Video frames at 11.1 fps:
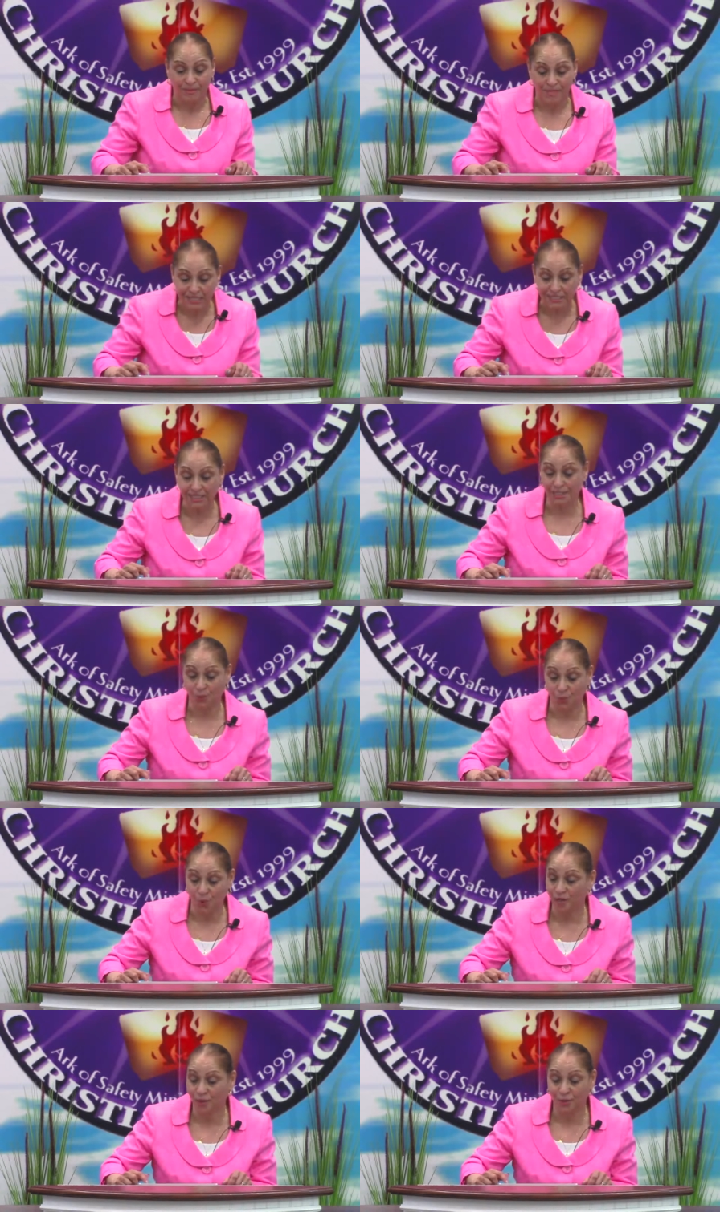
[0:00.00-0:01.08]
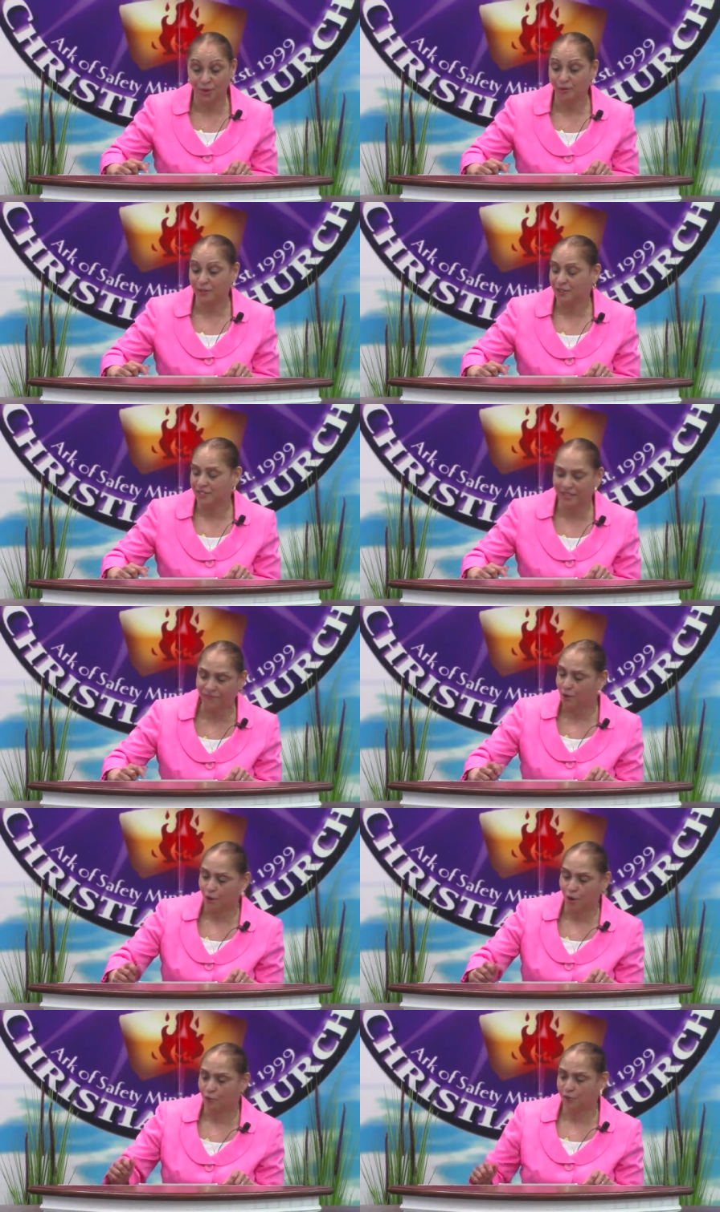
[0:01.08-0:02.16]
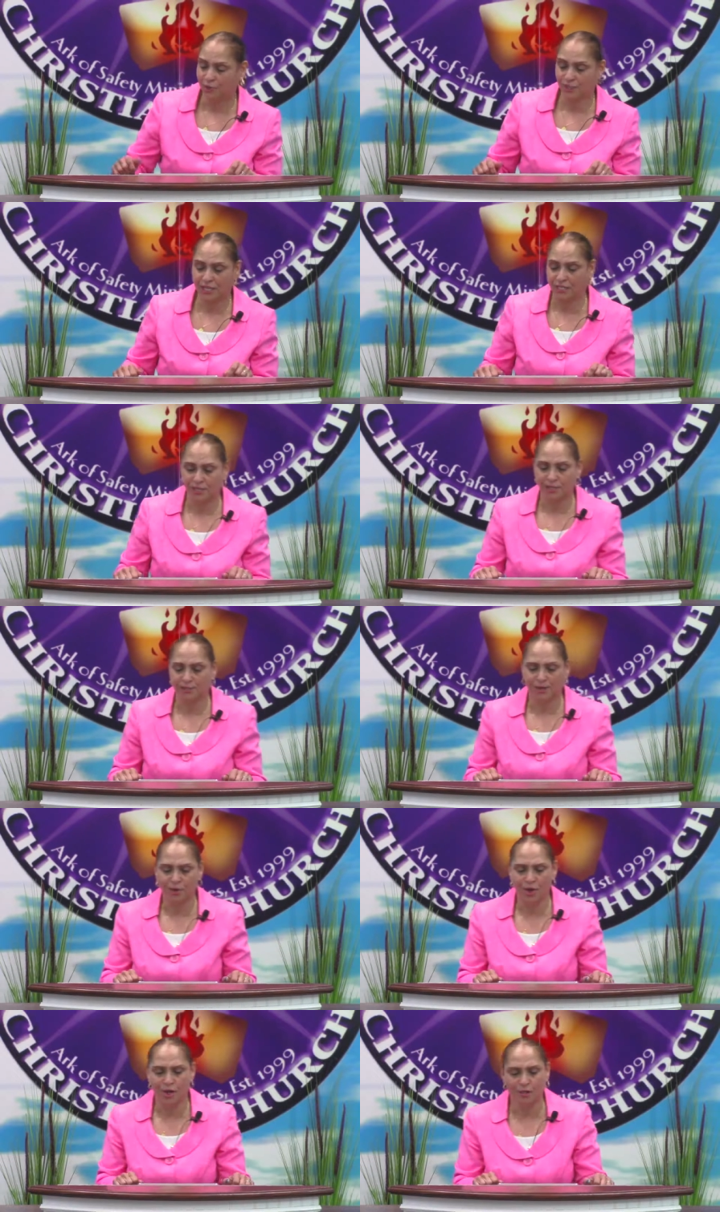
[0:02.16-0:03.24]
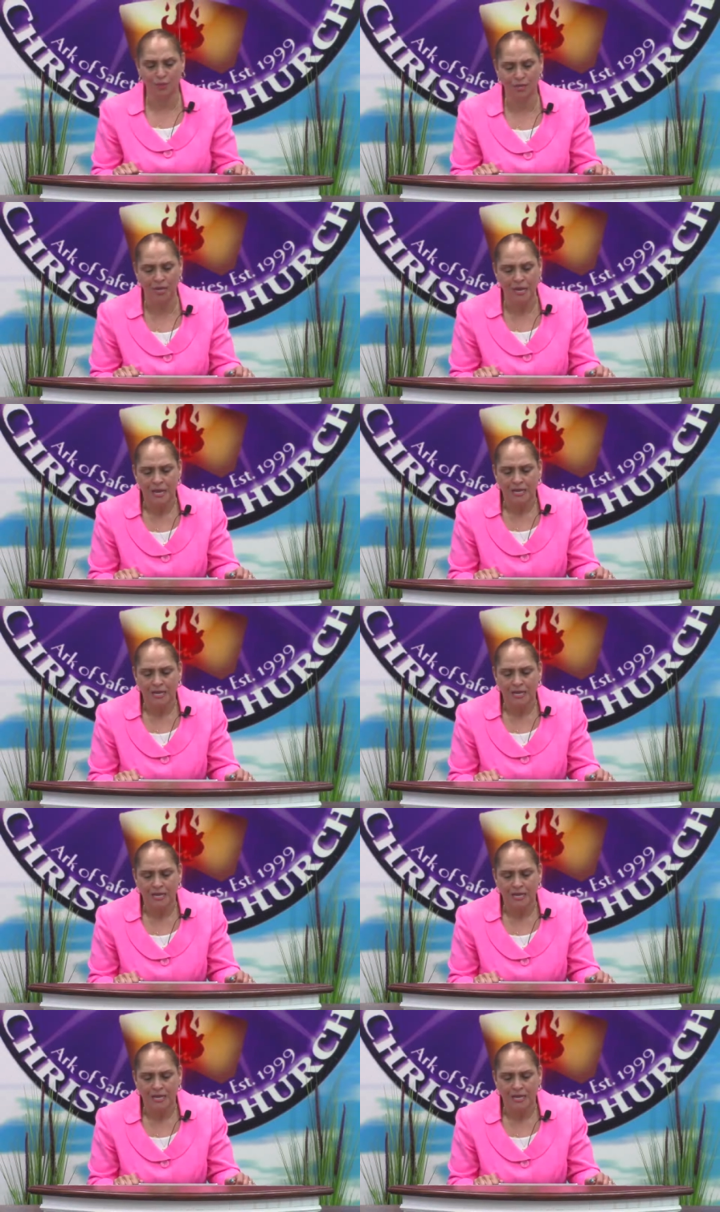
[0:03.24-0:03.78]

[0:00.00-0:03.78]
This is one of those difficult seasons because we